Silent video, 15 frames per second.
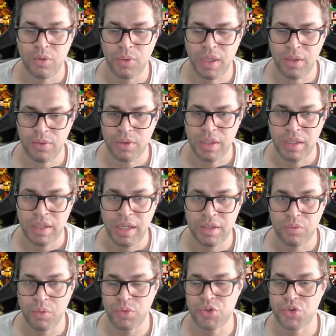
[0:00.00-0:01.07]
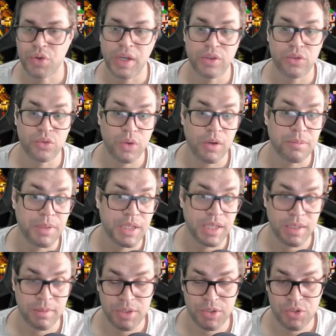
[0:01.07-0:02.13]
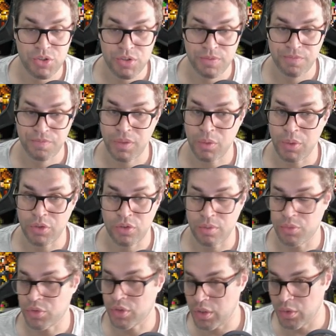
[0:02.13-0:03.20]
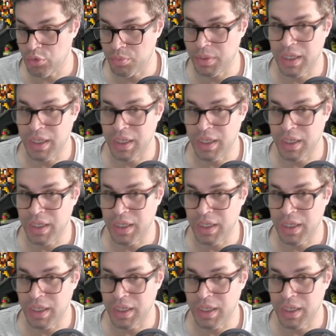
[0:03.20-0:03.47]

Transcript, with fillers: Well, it will try to do LP damage with some skills,